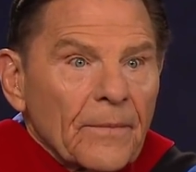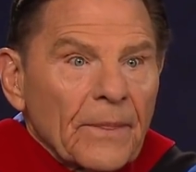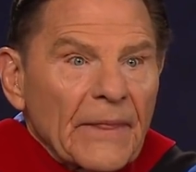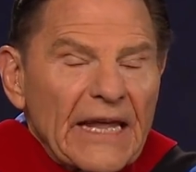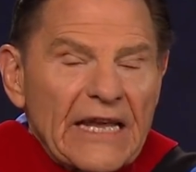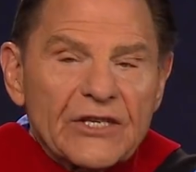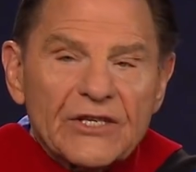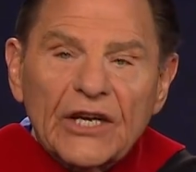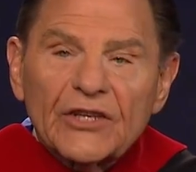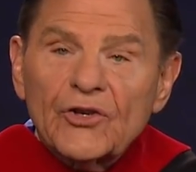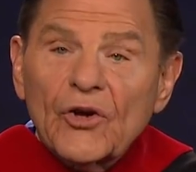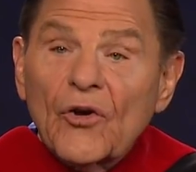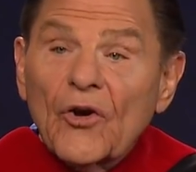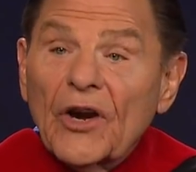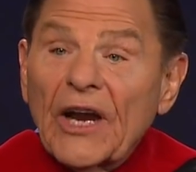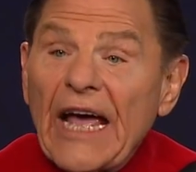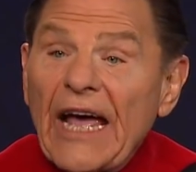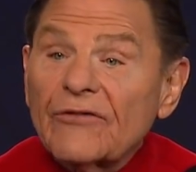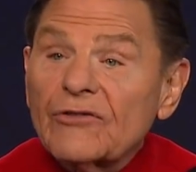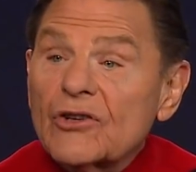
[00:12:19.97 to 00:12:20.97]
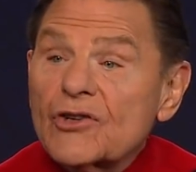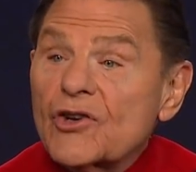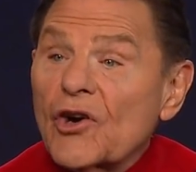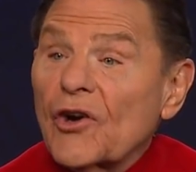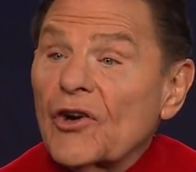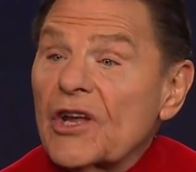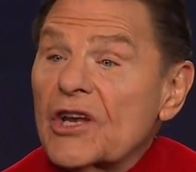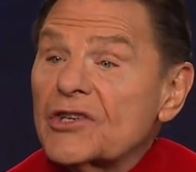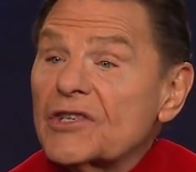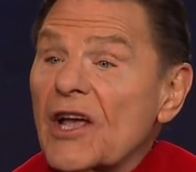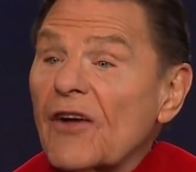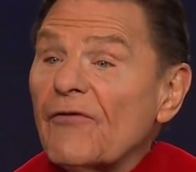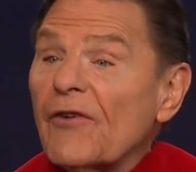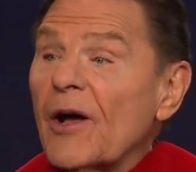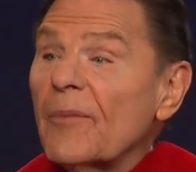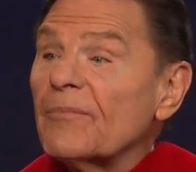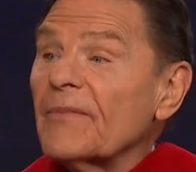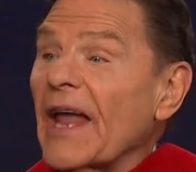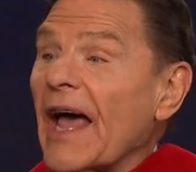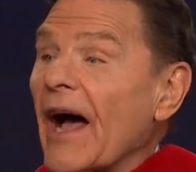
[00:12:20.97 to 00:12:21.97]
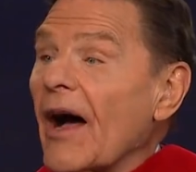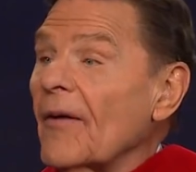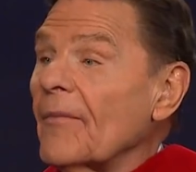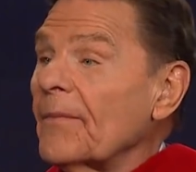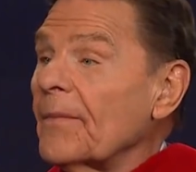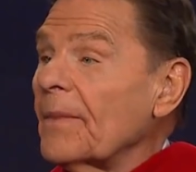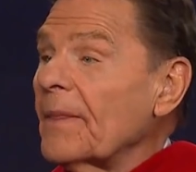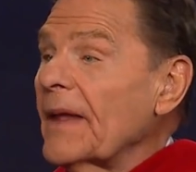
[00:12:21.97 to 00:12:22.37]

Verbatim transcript: He said, you're gonna have to stir yourself up now.